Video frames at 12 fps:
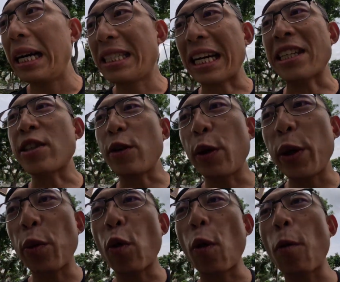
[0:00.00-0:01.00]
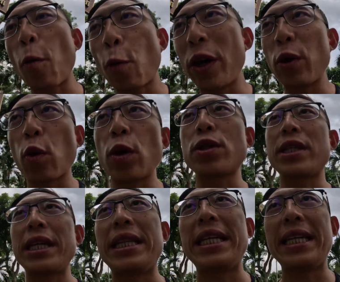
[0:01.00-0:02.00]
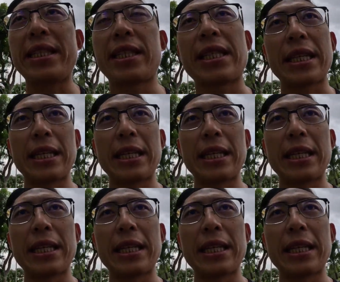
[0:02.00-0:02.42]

essentially we roasted this